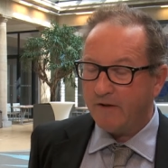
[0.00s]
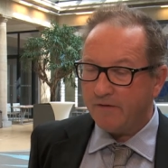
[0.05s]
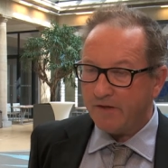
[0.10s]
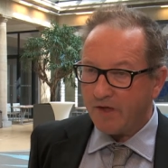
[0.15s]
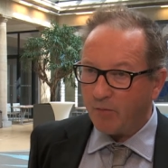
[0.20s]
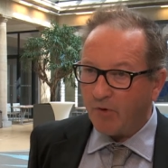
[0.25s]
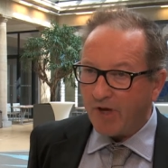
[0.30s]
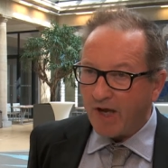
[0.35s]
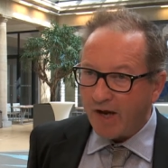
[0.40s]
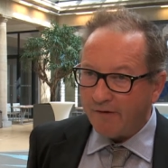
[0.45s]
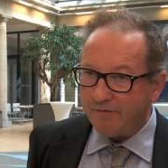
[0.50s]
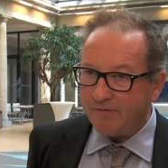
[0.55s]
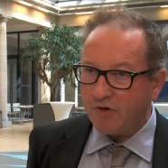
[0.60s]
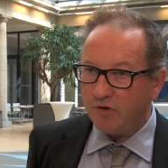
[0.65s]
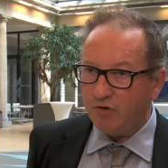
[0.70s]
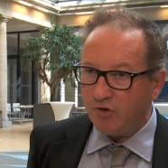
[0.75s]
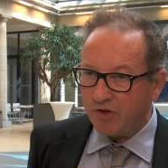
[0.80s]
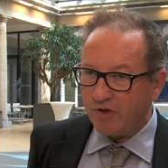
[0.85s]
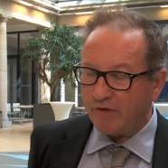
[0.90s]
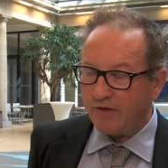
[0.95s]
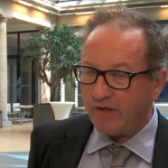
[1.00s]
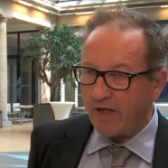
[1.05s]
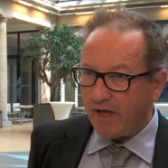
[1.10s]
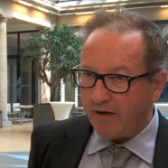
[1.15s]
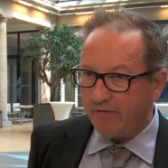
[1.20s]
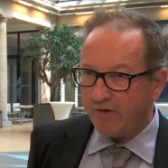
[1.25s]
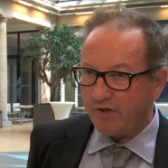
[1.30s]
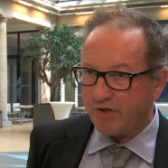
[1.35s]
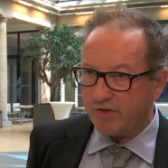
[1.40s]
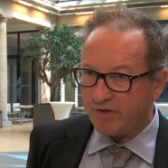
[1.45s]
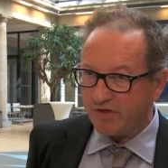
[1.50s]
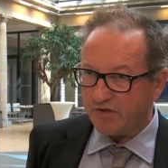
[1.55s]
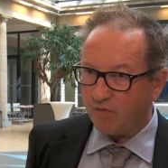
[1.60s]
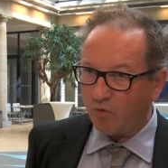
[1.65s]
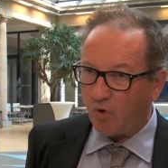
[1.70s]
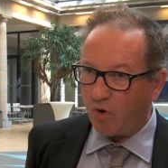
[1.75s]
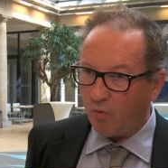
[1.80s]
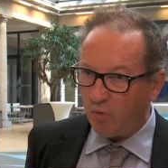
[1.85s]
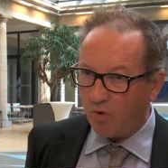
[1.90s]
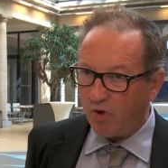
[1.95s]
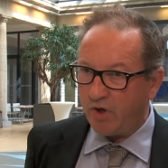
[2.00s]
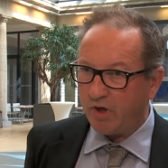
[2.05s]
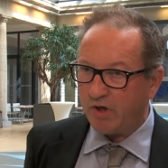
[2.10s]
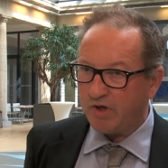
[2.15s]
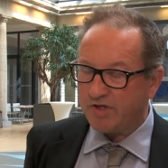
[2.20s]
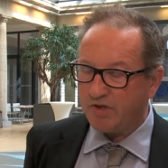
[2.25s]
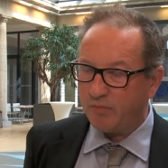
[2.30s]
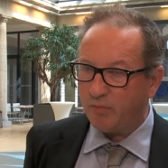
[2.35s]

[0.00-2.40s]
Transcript: then we have to look at the evidence of what works.